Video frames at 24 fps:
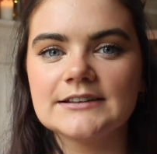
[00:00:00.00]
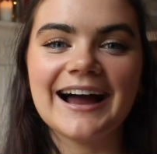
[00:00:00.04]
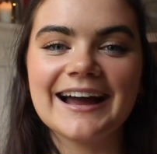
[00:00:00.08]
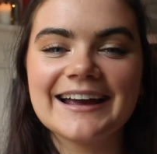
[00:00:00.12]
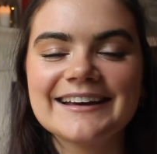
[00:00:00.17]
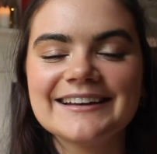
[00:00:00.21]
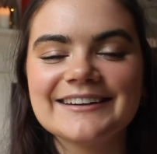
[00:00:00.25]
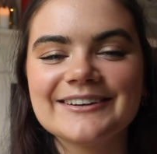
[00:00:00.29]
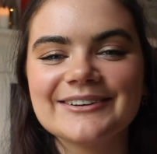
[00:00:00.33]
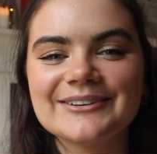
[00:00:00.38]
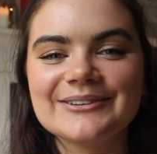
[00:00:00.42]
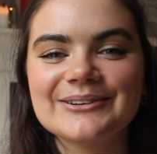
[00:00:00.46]
I
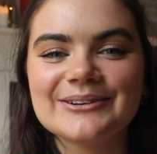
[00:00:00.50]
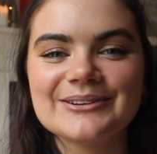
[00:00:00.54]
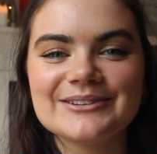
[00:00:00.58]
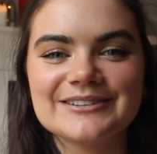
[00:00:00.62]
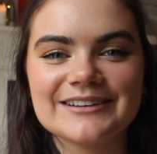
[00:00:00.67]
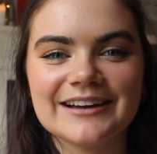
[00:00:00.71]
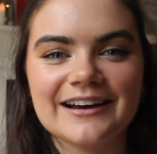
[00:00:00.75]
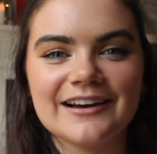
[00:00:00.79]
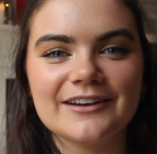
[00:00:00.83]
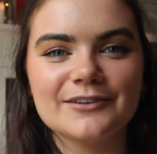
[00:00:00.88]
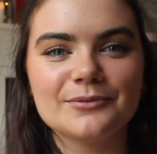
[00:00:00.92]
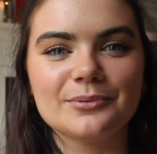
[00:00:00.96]
can
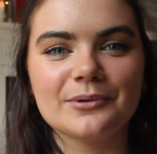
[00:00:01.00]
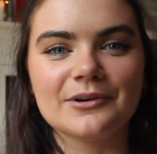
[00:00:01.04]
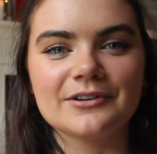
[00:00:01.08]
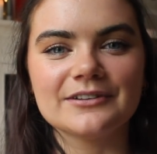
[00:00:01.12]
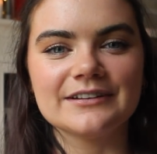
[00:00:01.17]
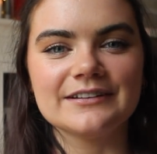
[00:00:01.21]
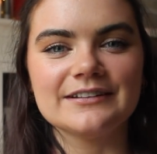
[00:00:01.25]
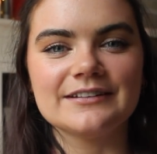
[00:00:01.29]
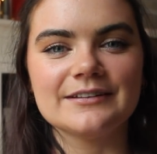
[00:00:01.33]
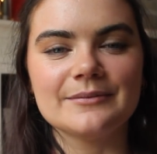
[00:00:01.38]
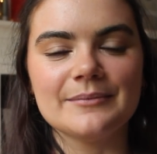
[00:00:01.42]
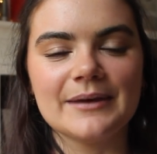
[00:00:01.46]
understand
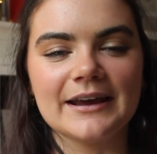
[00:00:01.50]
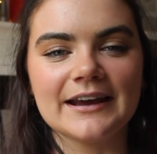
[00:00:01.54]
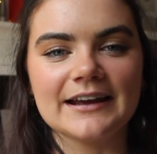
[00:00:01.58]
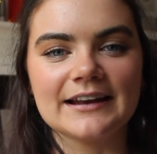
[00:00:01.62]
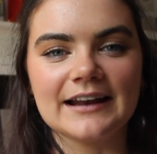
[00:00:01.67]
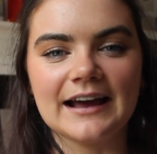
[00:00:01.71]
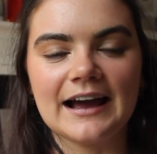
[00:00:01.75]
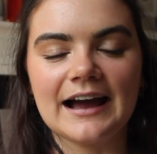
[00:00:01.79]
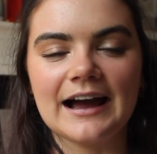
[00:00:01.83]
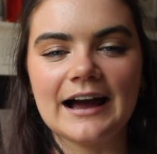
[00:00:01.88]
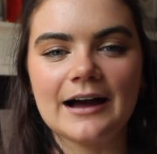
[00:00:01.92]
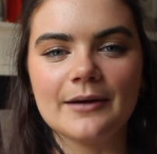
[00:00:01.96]
wanting to make it
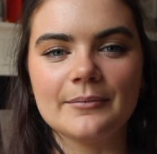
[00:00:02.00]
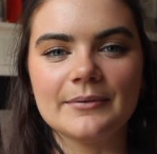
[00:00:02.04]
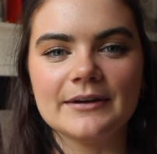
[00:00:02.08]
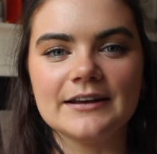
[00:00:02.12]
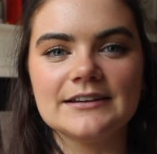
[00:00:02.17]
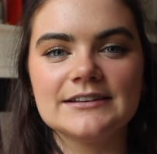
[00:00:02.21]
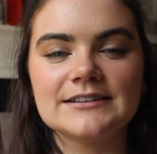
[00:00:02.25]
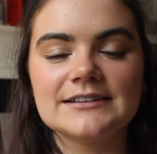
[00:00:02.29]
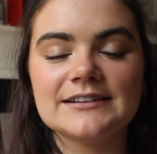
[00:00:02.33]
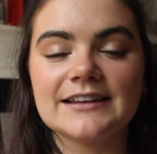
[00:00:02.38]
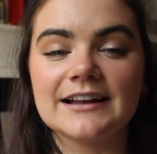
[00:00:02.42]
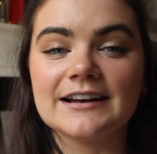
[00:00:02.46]
a
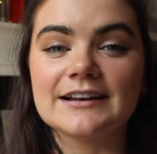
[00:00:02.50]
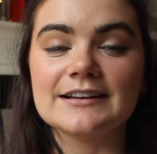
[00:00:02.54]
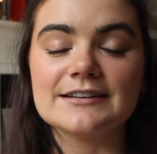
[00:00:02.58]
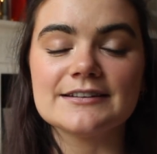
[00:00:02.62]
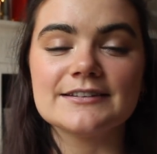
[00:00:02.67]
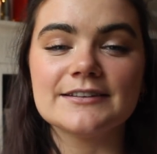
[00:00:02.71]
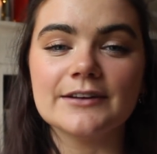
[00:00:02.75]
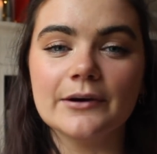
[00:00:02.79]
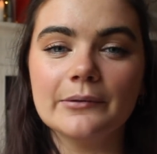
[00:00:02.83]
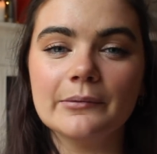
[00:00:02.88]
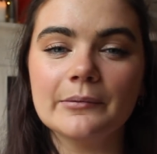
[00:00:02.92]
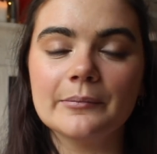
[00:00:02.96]
habit. That is
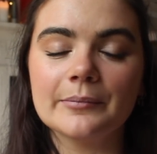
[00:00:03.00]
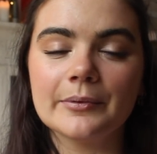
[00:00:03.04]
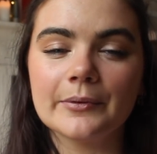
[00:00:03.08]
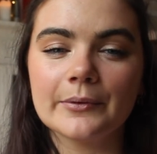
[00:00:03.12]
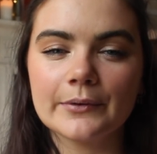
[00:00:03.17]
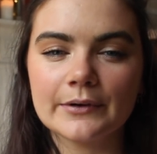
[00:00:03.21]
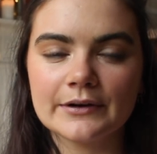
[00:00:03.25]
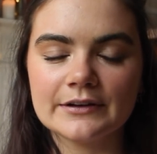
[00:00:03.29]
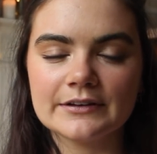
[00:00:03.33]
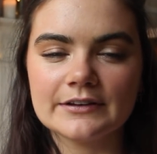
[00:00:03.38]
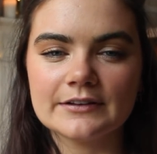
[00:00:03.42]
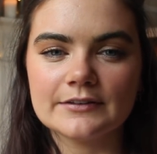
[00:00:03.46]
so
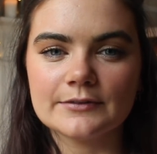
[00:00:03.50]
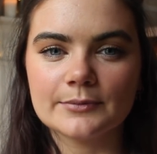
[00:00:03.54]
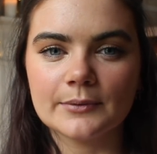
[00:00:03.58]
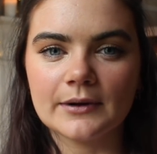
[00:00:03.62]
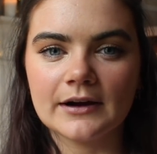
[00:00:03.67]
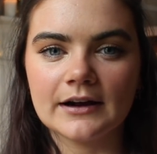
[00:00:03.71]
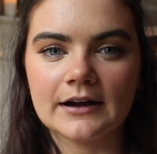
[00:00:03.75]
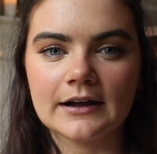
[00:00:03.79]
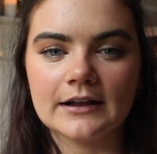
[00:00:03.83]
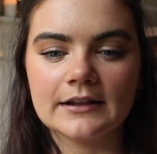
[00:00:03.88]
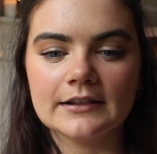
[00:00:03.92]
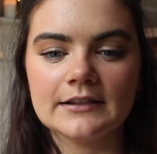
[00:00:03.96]
important as
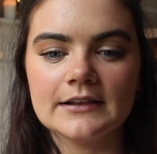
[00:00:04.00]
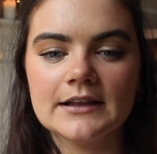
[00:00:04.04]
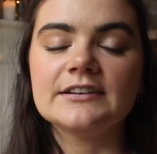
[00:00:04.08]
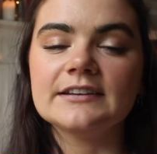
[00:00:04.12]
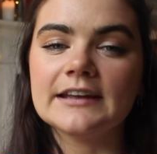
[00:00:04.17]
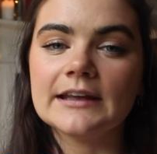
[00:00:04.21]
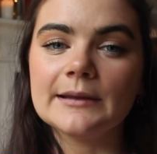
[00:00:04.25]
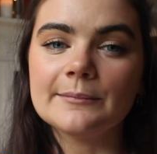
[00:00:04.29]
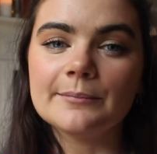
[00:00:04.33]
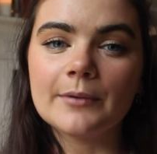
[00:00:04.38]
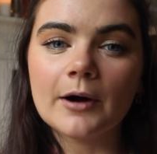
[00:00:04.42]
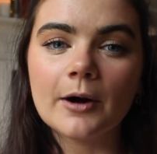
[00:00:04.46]
well, to
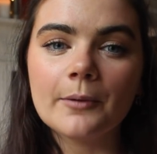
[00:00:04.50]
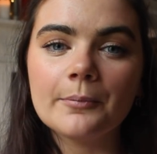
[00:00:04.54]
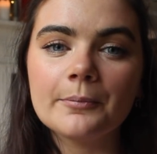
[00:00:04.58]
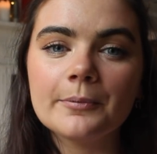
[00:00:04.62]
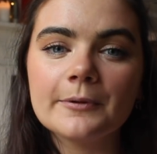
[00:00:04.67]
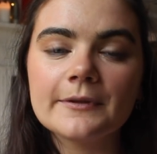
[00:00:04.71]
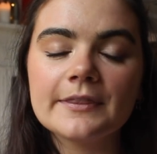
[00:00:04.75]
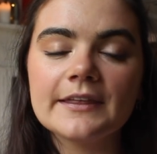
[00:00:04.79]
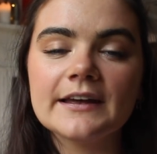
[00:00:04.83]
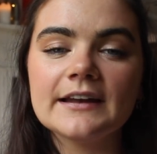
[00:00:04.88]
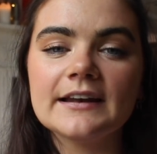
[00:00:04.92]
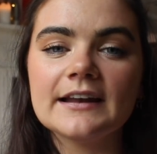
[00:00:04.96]
keep up
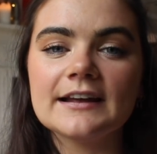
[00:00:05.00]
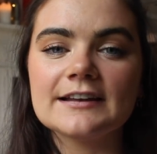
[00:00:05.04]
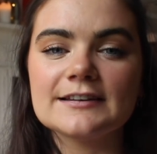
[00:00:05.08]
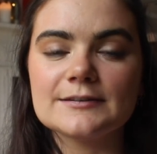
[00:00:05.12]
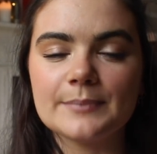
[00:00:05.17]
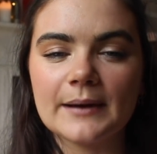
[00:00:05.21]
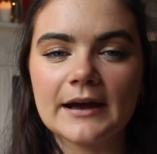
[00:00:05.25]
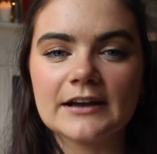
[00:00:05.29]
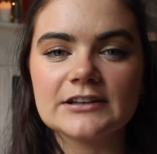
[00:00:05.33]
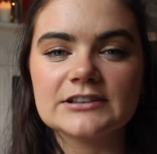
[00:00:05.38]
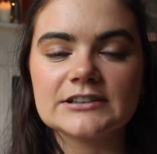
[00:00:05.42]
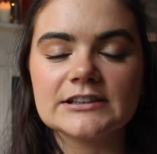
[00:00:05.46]
with it,
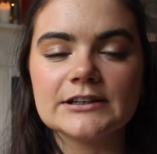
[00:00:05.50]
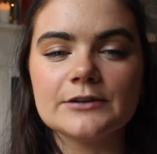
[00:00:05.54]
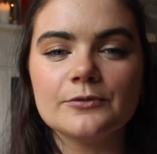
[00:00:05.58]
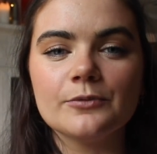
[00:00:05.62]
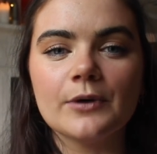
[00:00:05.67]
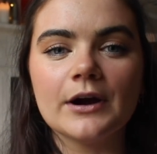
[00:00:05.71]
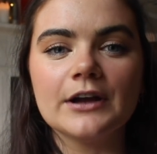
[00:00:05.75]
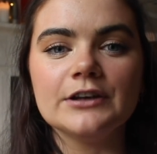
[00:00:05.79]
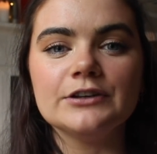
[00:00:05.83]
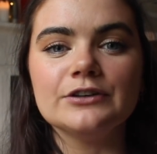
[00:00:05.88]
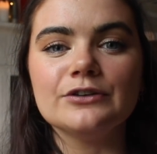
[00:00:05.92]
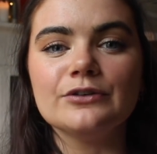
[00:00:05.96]
especially
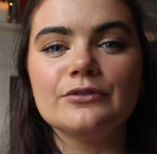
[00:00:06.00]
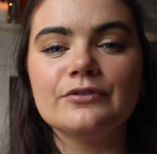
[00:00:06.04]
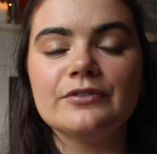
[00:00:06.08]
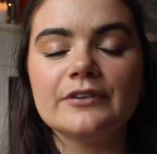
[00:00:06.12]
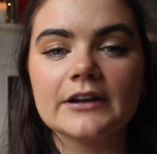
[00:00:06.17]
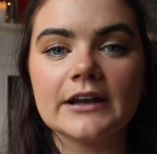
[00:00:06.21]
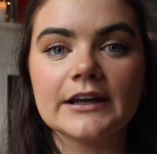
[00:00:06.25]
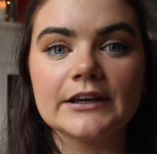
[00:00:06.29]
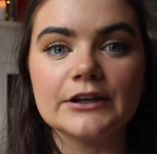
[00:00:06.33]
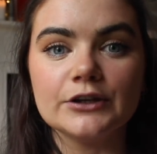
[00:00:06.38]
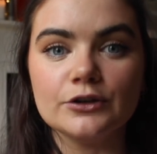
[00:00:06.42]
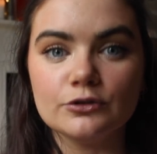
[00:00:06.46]
when you
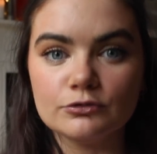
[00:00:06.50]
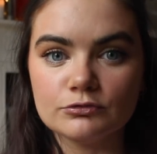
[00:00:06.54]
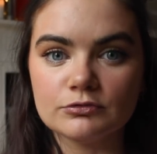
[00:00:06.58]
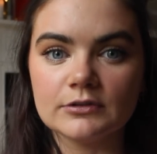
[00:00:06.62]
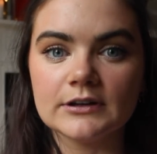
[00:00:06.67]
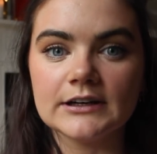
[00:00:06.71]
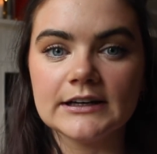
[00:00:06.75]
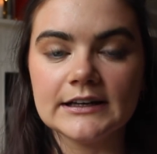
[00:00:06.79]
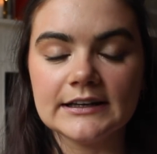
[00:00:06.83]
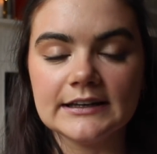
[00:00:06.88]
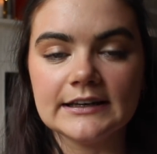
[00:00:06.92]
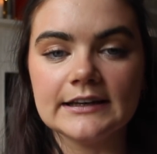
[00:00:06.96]
feel like you
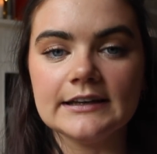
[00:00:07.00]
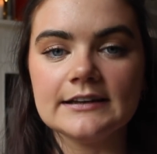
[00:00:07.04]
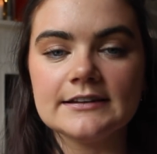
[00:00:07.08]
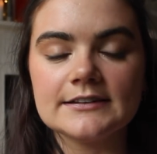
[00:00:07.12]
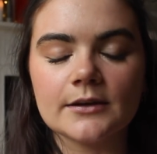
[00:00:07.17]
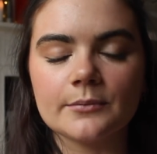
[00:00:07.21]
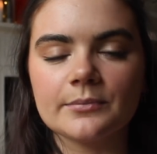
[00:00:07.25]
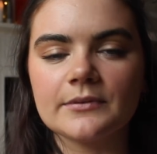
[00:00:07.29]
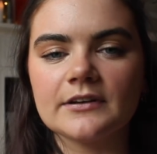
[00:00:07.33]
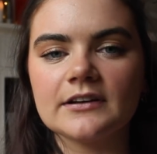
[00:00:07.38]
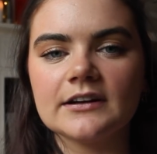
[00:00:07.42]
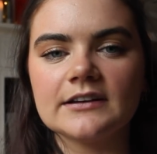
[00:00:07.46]
really need
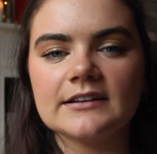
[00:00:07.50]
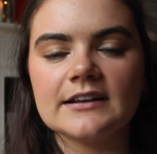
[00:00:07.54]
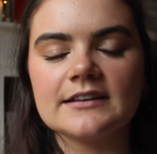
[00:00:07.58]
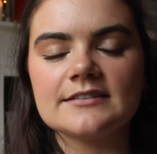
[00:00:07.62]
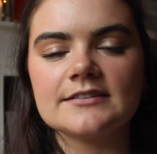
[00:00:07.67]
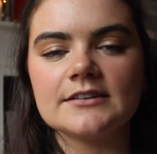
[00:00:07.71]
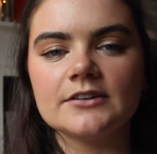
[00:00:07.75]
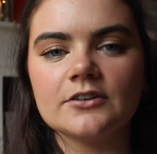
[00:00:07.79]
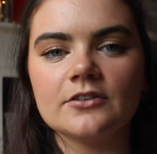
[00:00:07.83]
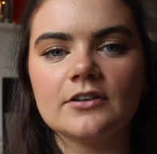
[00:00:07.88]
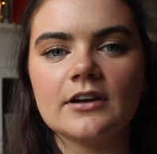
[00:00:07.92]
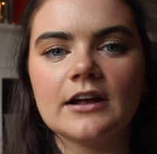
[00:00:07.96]
something like
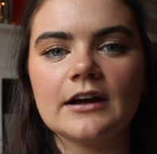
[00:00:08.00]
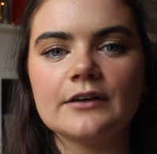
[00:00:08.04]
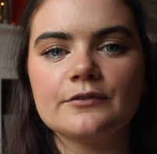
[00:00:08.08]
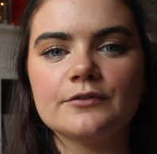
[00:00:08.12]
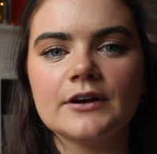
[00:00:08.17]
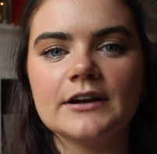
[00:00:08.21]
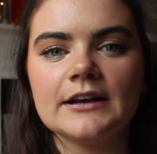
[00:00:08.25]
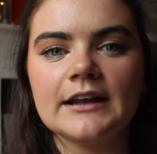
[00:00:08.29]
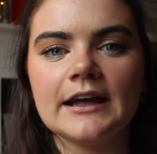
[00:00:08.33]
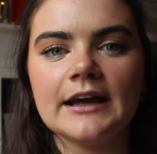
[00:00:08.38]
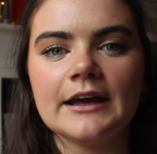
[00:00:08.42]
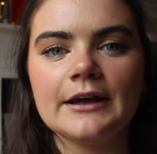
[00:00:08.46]
this in your life
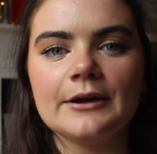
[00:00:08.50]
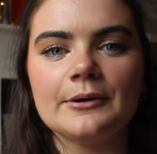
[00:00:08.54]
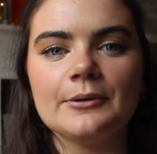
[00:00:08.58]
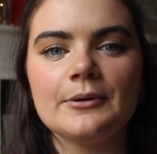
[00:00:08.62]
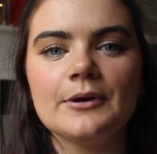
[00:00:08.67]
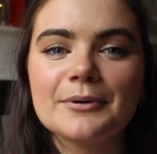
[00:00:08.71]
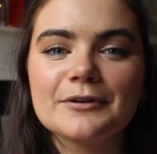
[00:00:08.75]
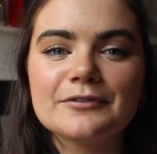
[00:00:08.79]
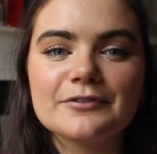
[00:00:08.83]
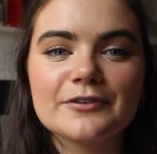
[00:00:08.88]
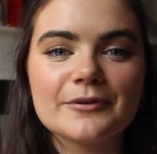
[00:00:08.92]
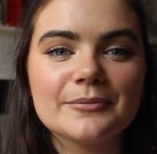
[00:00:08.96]
right now.
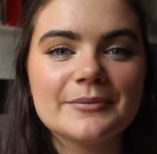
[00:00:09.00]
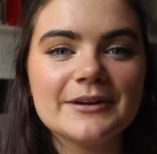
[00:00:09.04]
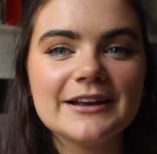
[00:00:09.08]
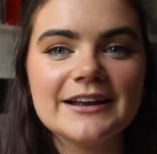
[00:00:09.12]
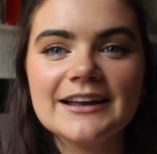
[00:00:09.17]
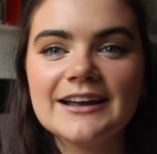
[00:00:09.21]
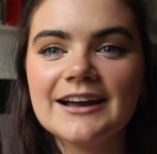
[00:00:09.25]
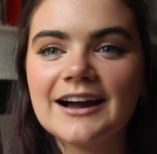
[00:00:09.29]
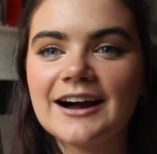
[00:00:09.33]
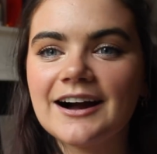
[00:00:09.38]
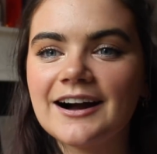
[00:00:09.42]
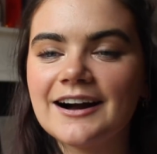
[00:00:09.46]
But for
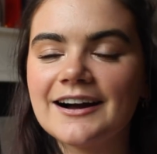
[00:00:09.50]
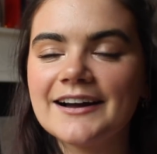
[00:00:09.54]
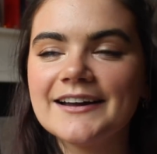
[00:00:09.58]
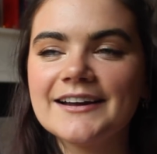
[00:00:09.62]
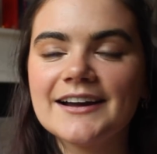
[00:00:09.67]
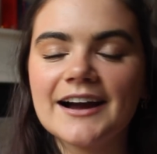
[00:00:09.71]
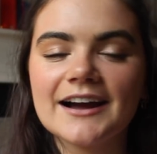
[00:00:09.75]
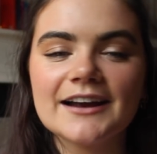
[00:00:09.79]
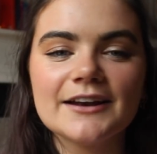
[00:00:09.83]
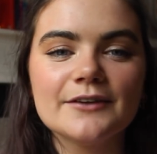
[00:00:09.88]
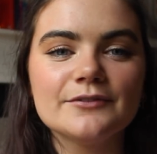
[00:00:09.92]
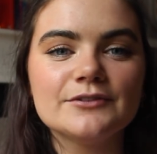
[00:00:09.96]
me, I
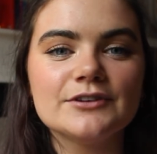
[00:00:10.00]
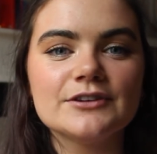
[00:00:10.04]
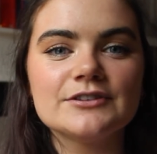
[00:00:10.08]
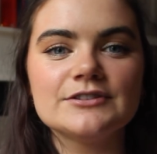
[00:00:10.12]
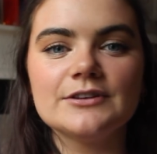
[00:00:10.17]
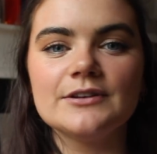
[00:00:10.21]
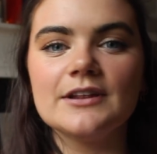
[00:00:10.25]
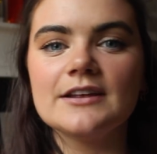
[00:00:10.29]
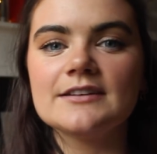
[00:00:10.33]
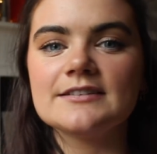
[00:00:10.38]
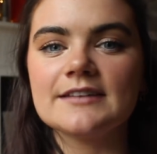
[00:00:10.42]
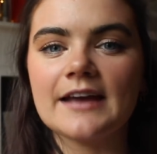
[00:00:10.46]
kind of just
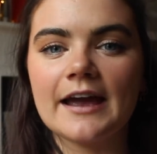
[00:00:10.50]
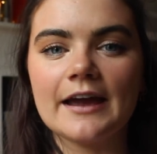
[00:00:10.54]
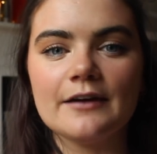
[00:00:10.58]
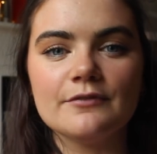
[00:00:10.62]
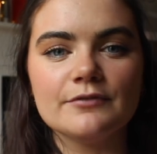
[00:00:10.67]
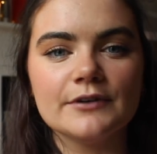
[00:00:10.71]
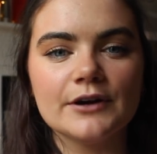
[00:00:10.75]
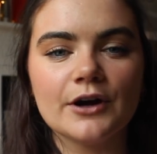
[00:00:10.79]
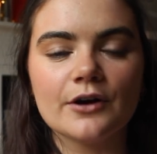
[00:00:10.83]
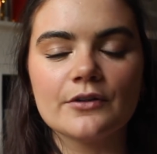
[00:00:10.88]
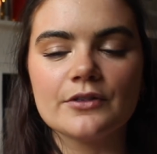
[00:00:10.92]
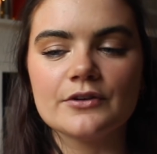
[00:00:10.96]
do this
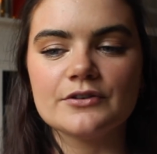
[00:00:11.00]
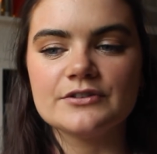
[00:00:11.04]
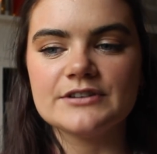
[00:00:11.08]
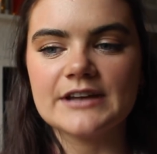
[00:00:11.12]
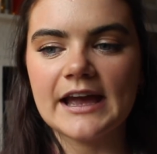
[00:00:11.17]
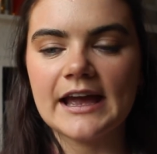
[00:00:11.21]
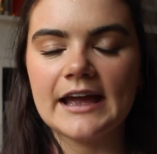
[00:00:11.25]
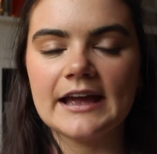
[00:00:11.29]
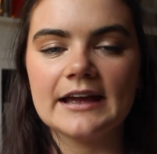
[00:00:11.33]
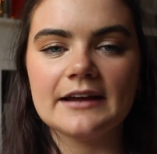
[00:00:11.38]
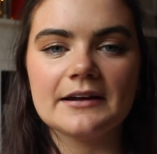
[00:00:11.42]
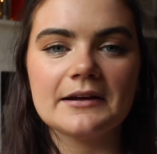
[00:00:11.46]
every other
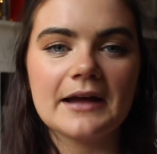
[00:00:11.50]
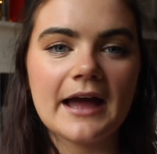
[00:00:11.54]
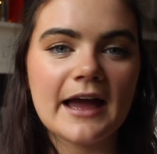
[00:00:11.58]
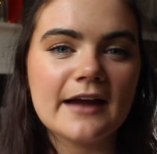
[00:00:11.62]
day.